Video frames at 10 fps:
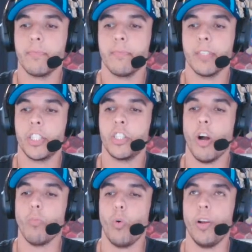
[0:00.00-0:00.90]

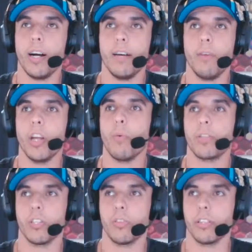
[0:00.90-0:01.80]
Shot Warner. Oh, you're
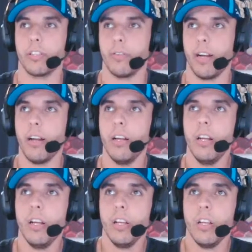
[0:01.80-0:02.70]
watching the cricket too, are you?
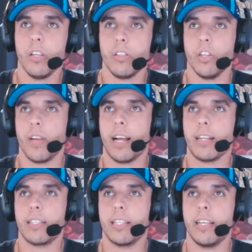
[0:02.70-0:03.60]
So
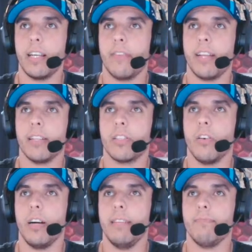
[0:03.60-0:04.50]
Dragons here, left-hand
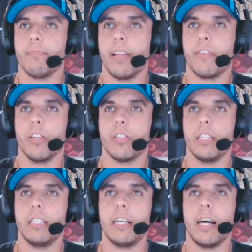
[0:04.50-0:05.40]
side. They've got
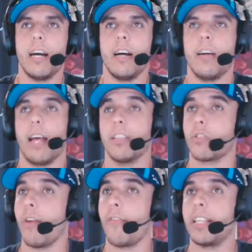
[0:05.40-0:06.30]
the
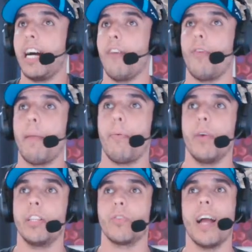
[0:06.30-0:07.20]
scrum for the halfway
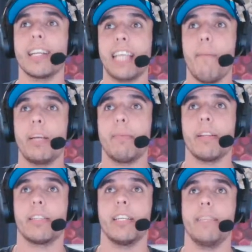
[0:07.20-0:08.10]
point. Dragons have been the better
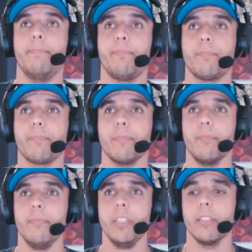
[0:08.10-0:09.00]
team.
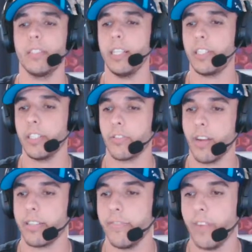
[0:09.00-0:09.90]
Gee, she's
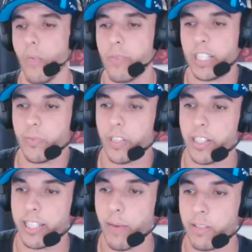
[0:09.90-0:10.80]
attractive. I'll read what she's written.
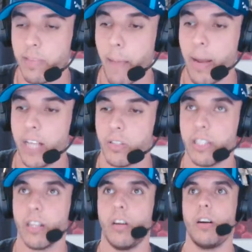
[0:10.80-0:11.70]
Says that pass was a
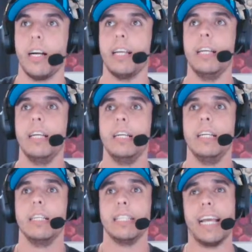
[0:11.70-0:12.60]
little high.
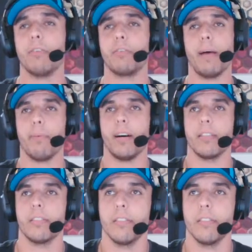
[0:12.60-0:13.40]
Yeah, it was a bad pass.